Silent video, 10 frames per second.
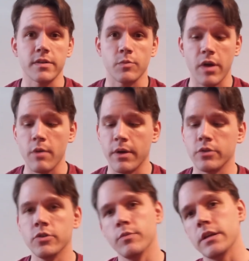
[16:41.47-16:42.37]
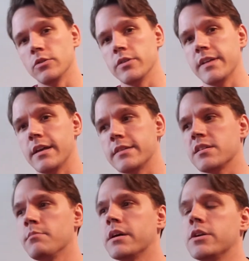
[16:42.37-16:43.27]
as a brown belt, you're being looked at as
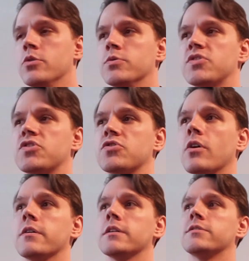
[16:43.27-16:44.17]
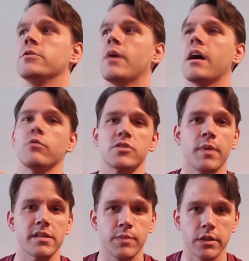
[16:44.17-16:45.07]
somebody who's starting to have
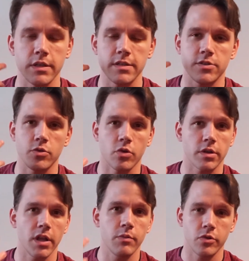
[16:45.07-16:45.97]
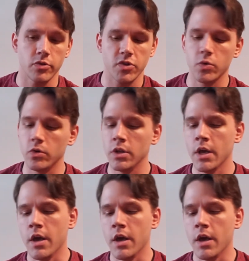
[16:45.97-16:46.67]
responsibilities to your club or your school.